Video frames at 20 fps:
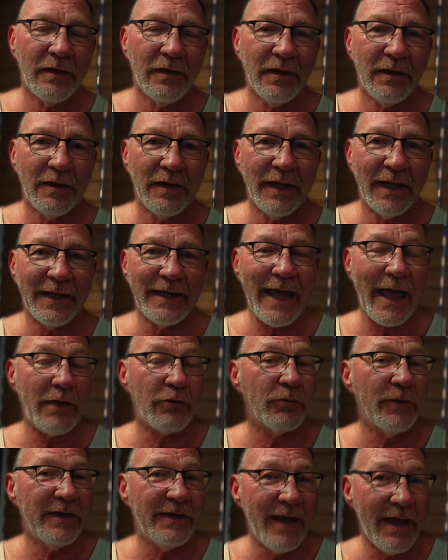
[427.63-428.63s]
in a
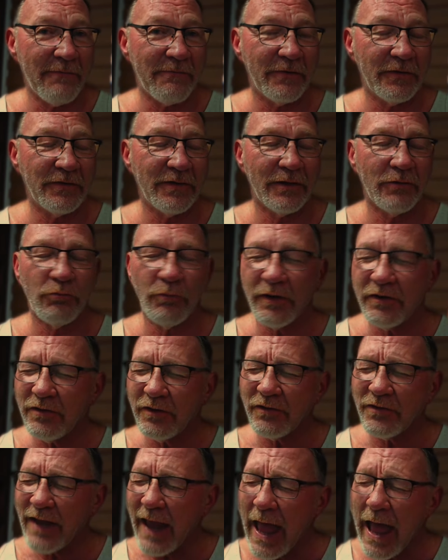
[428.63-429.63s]
calorie deficit, which
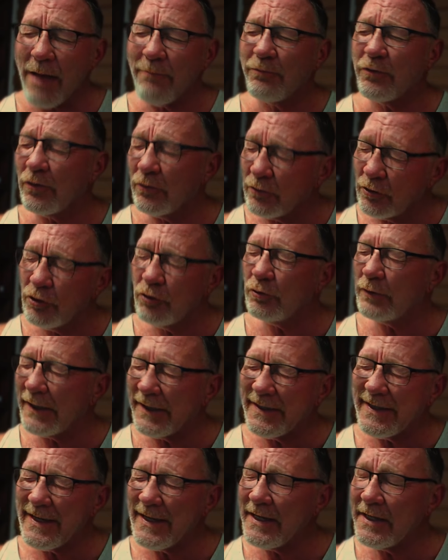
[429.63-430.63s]
is
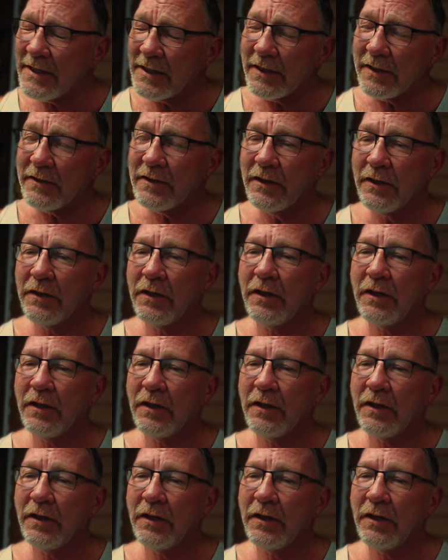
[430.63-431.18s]
absolutely needed.